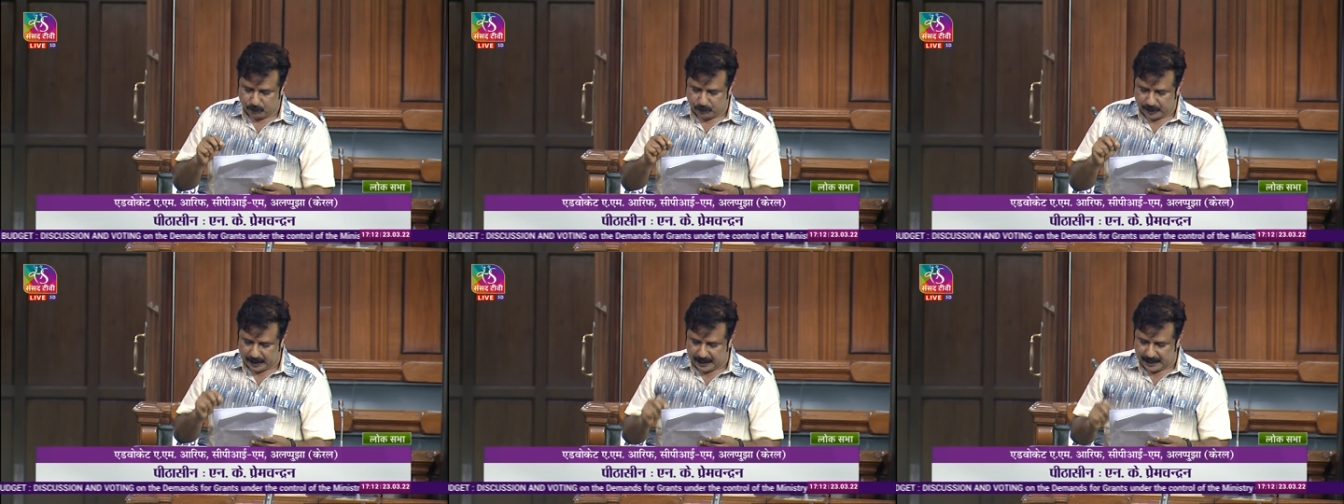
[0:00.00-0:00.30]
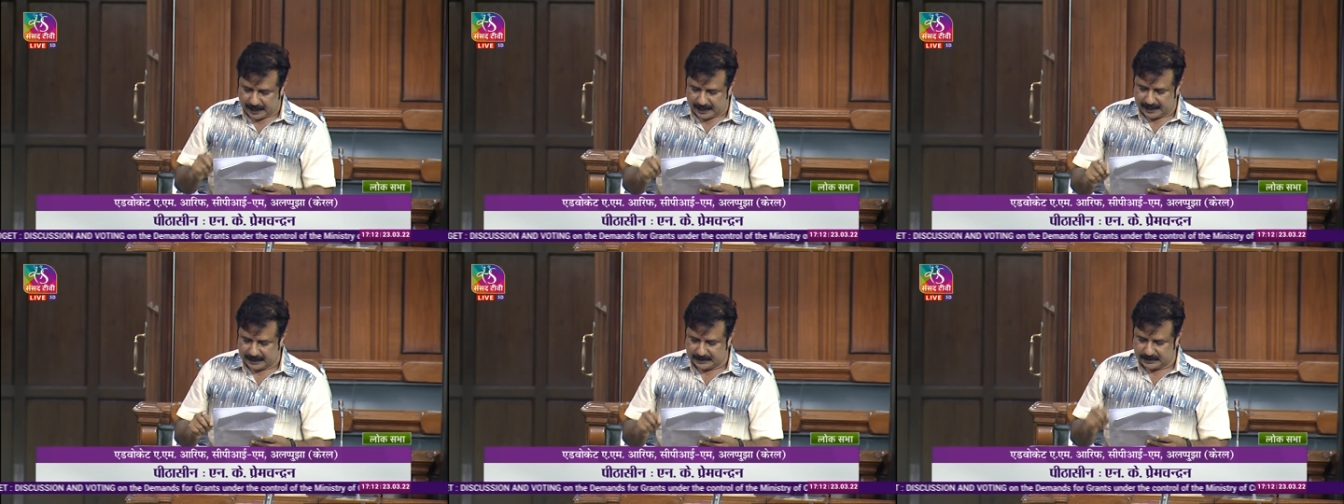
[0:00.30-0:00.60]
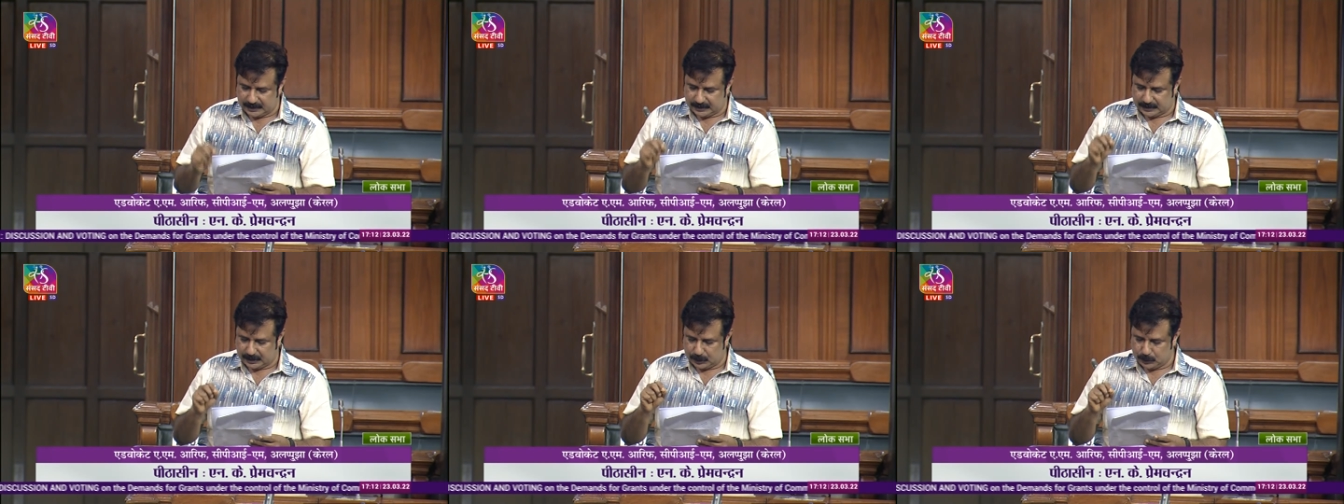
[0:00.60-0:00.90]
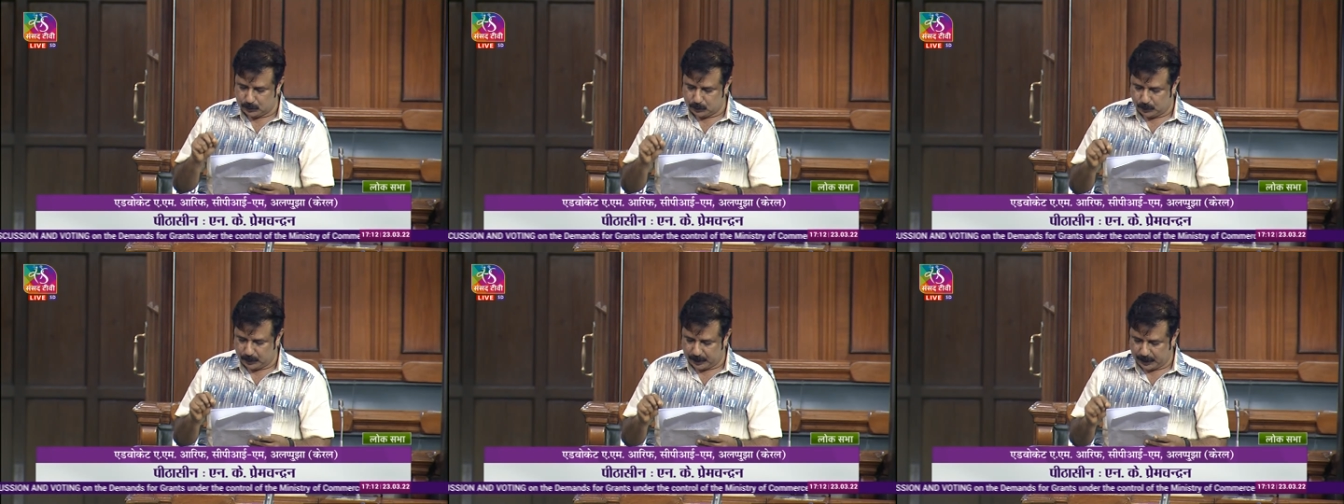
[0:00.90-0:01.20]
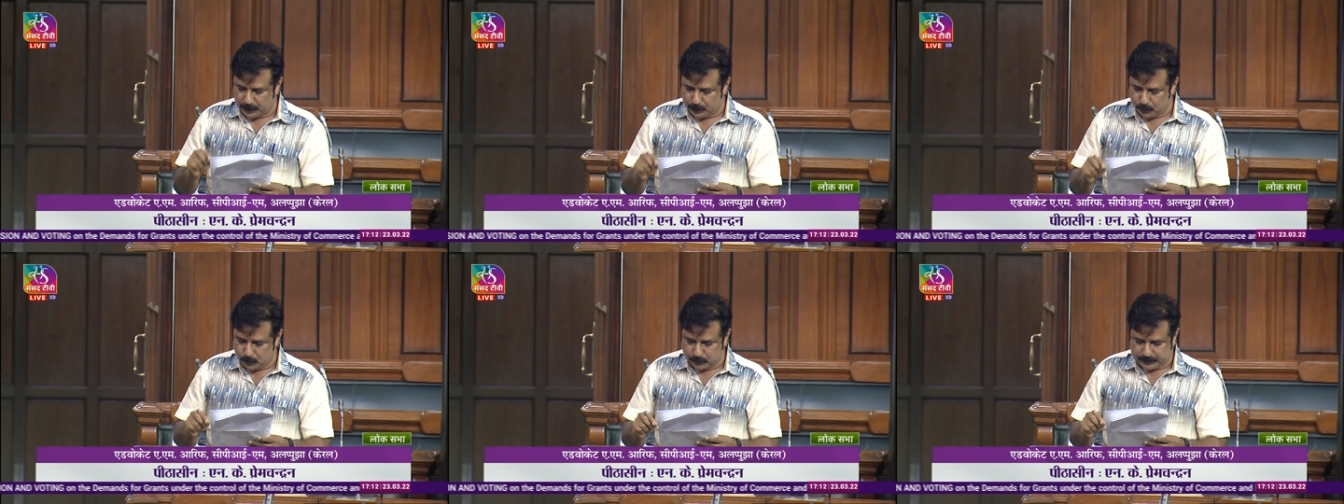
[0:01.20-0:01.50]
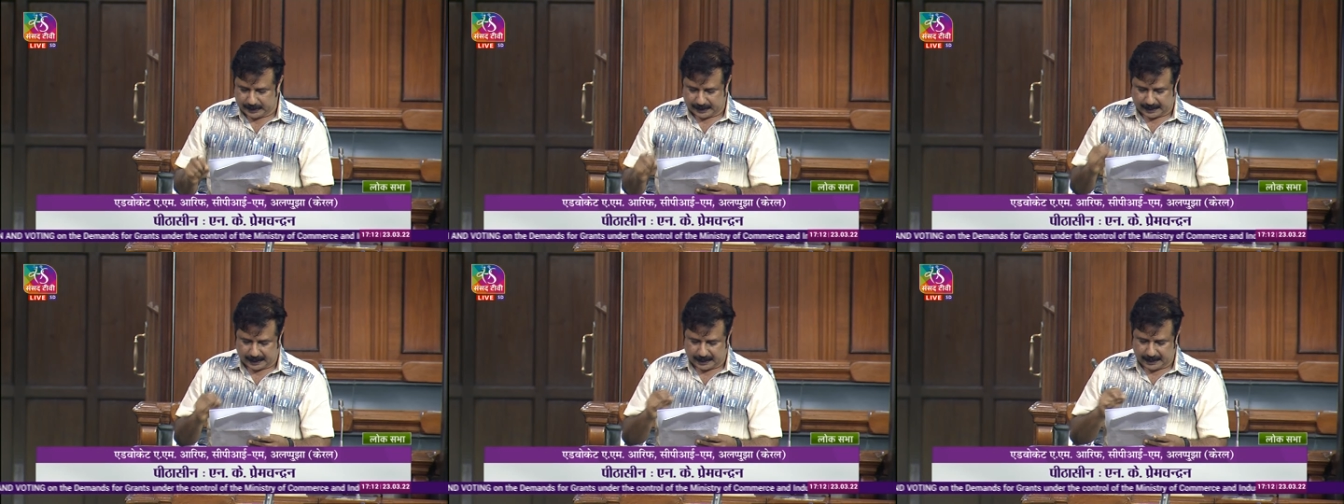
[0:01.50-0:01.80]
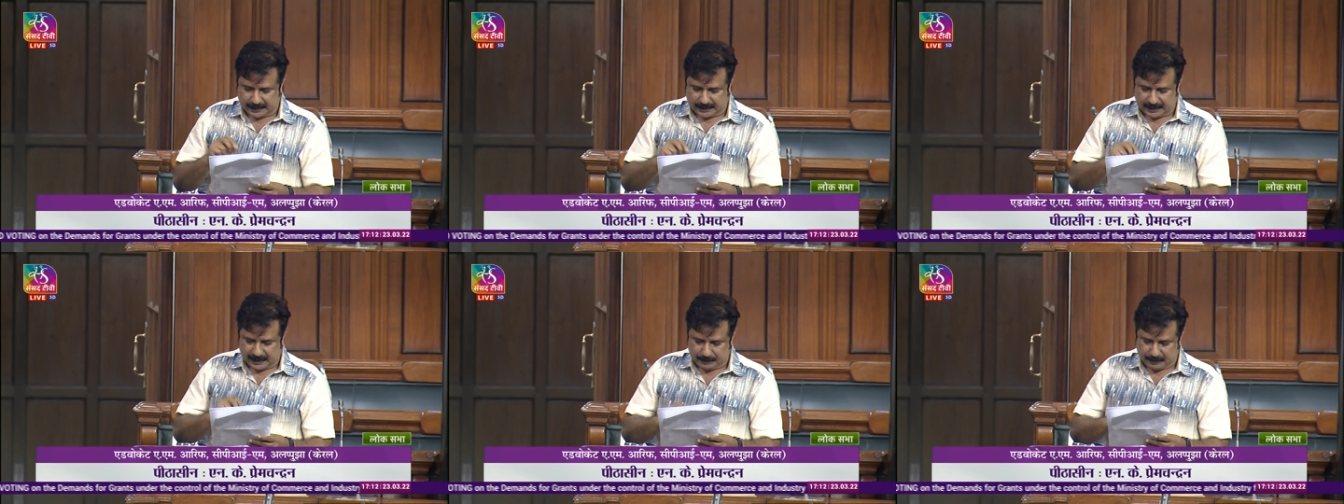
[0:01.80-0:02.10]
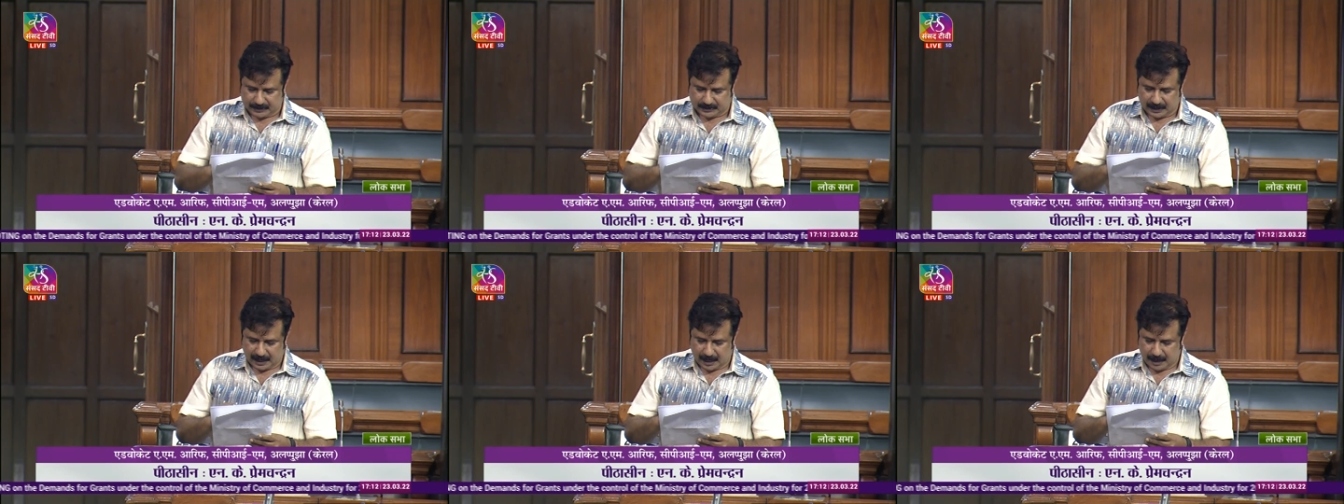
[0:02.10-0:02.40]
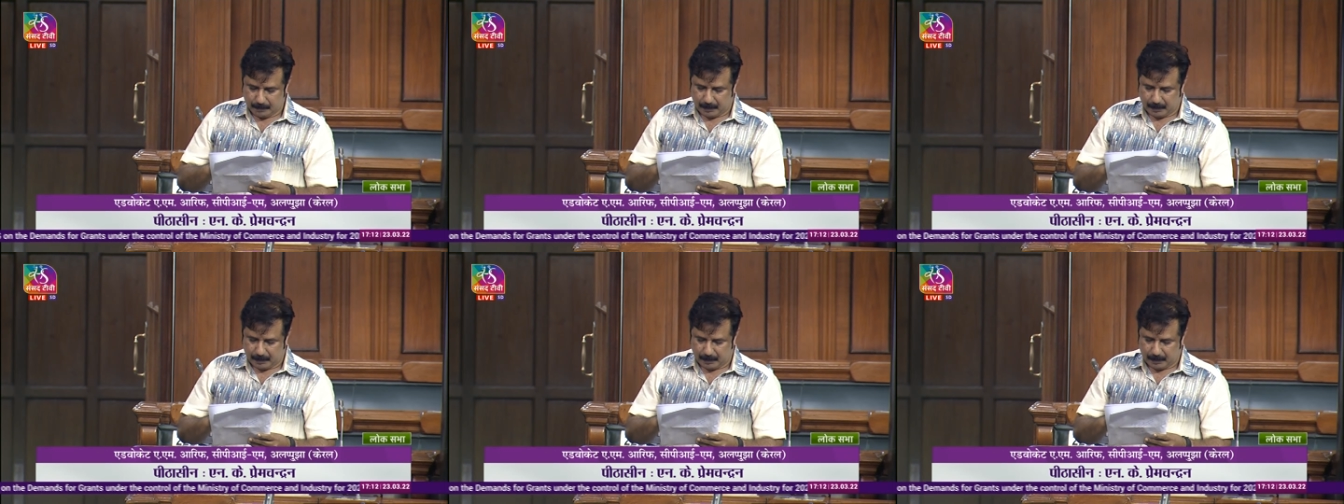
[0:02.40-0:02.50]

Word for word: were hesitant to renew the credit limits,